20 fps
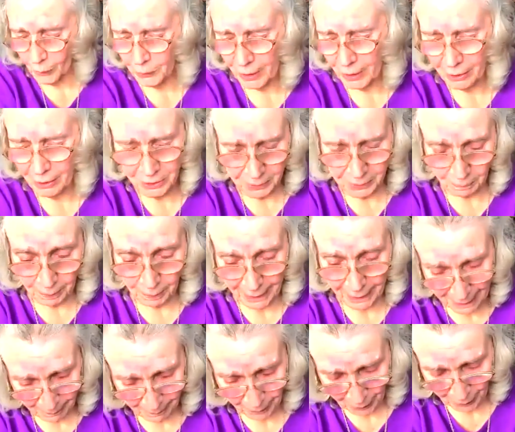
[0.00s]
those
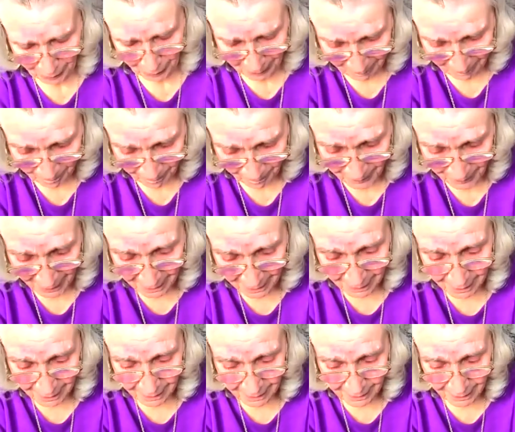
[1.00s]
people
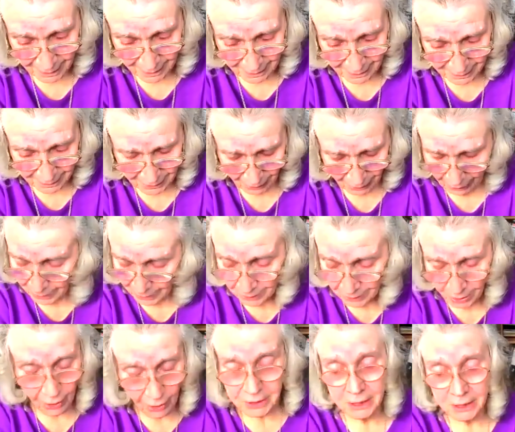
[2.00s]
got
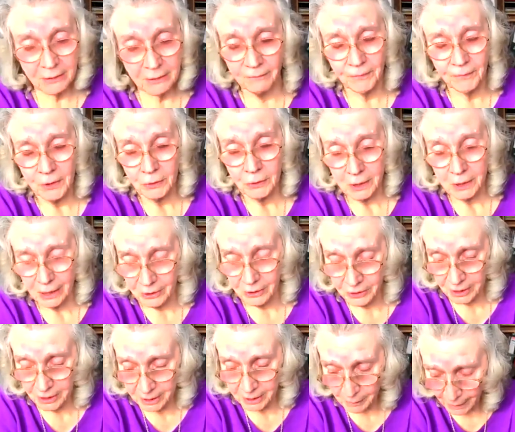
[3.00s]
lots of food at
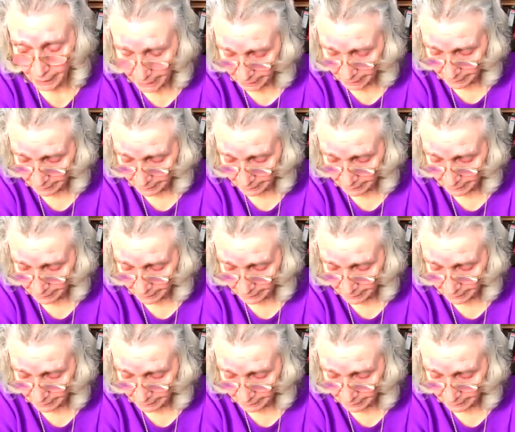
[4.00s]
Christmas,